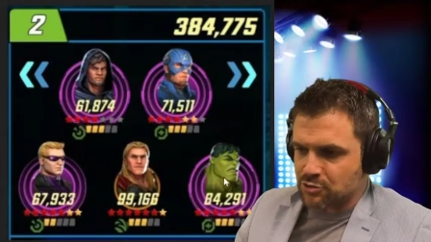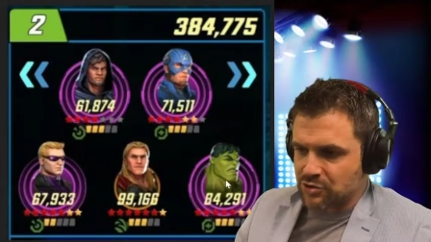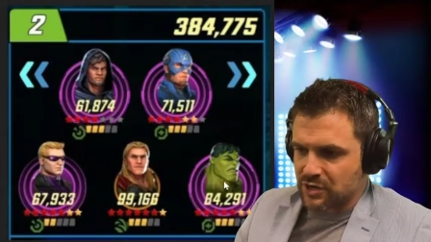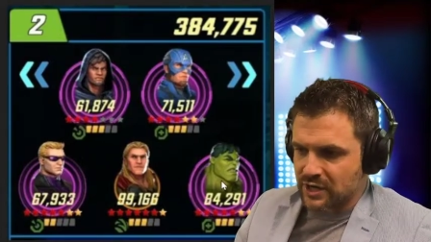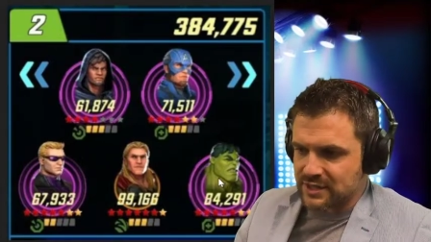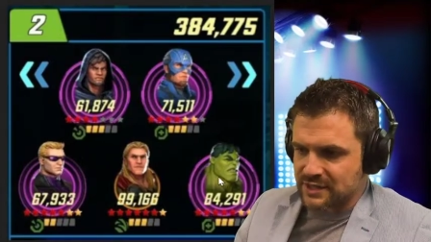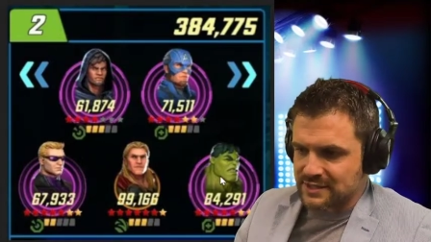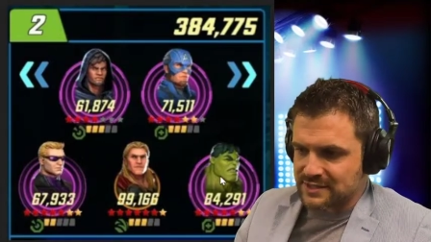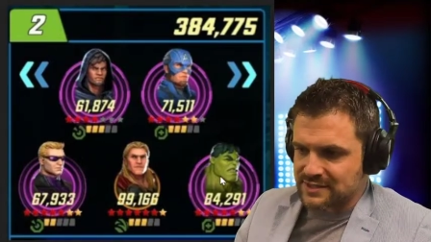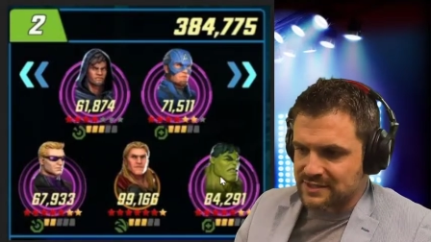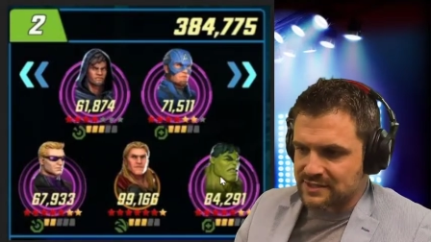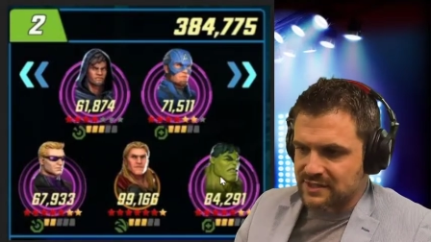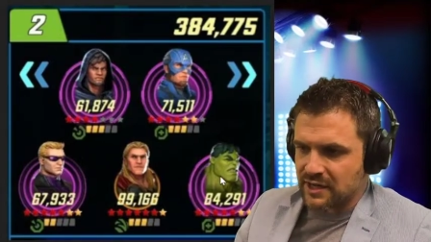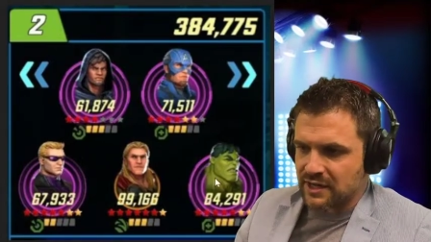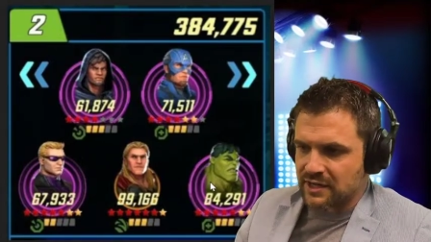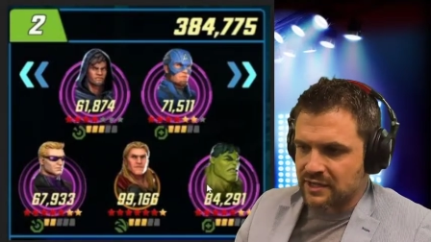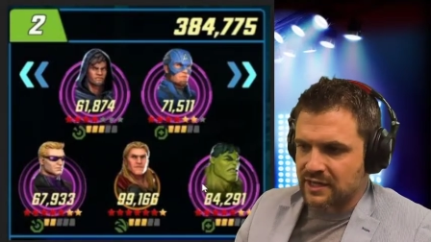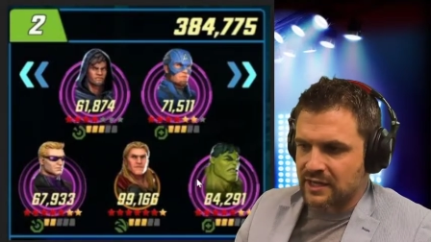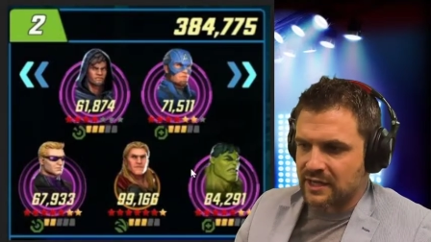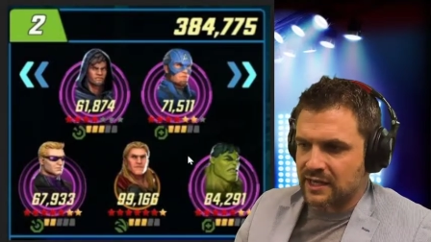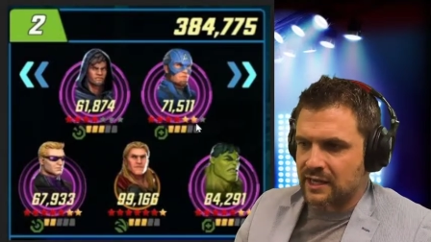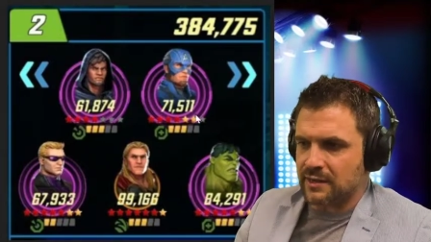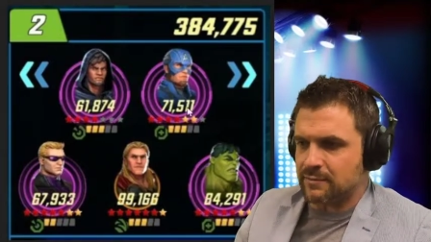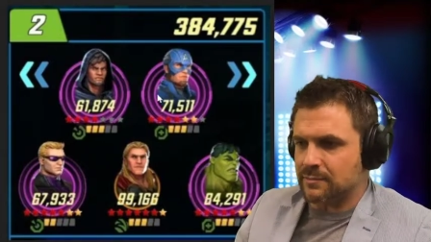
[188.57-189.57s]
trying to stun
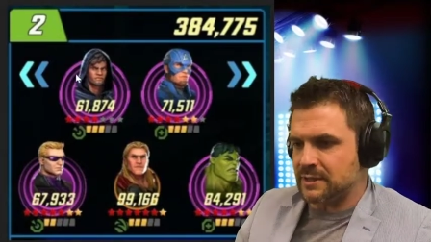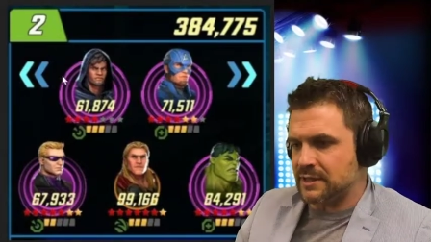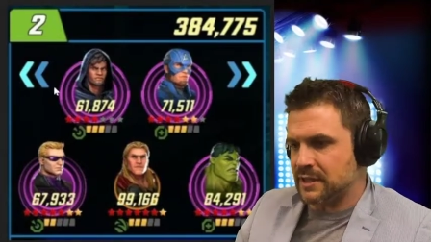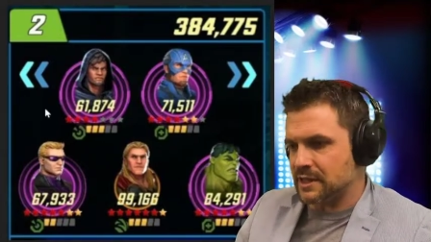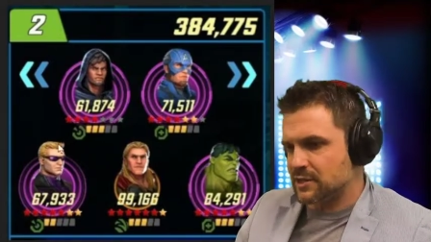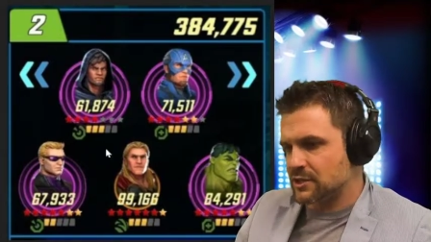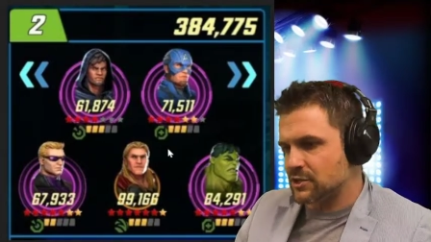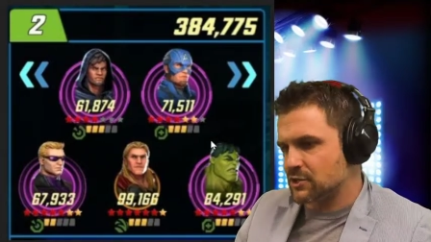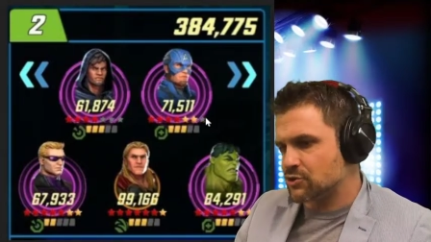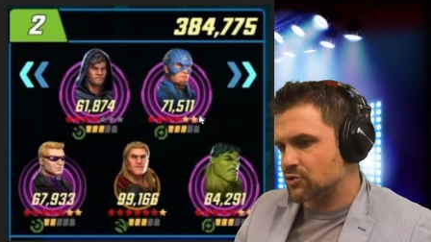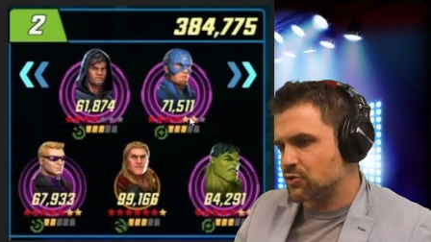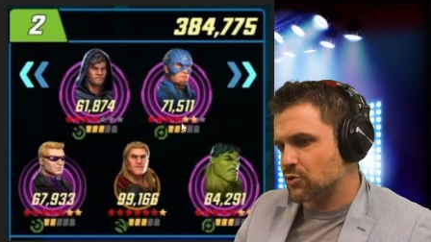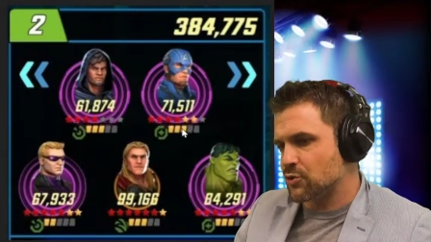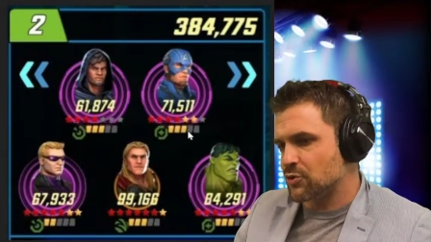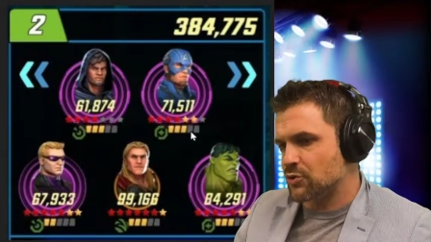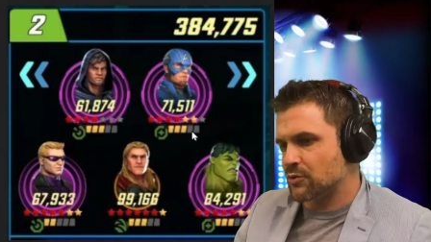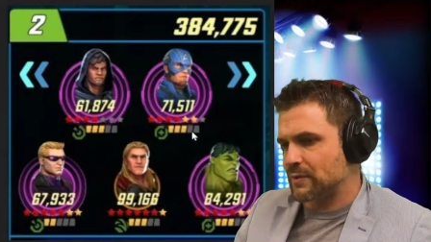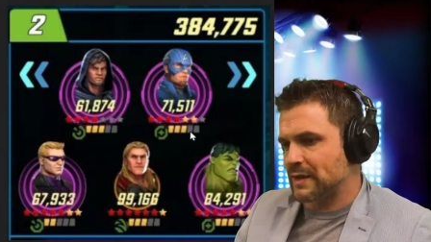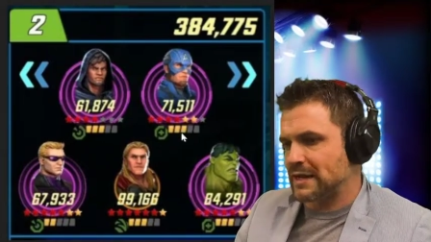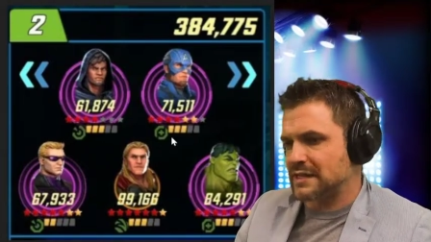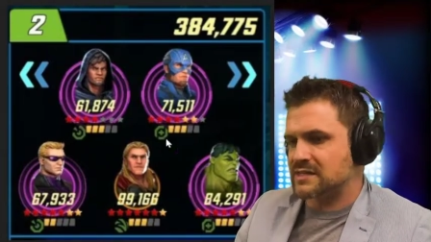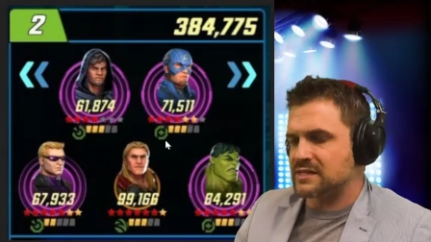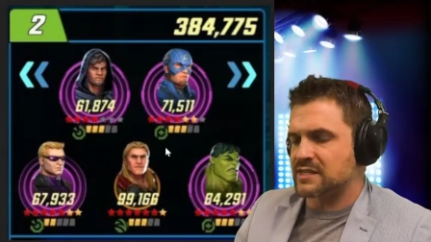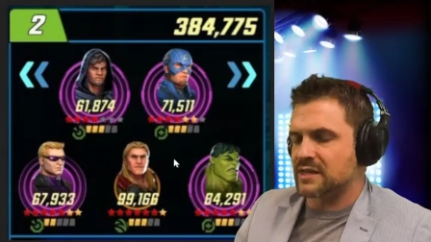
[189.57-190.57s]
him and then control the
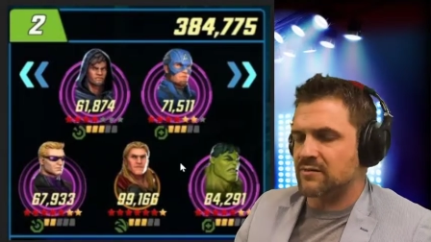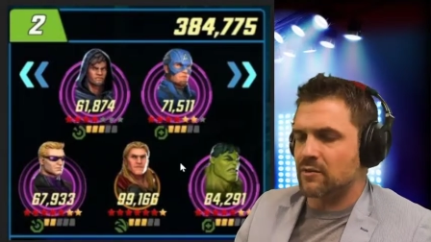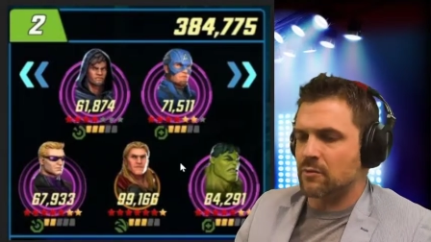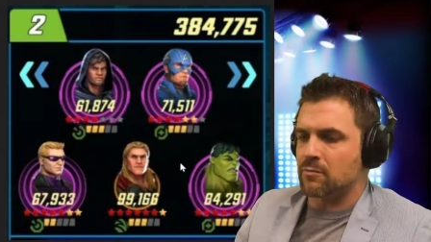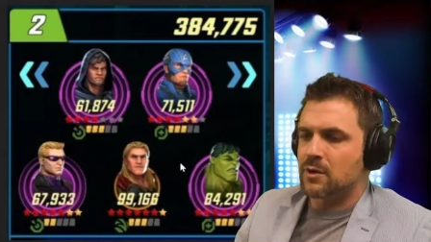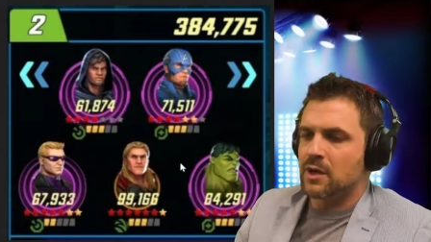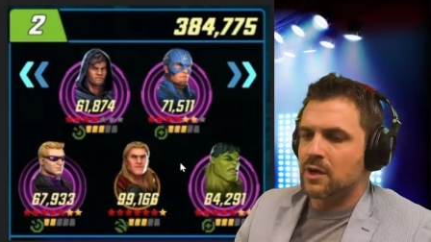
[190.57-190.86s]
rest of them.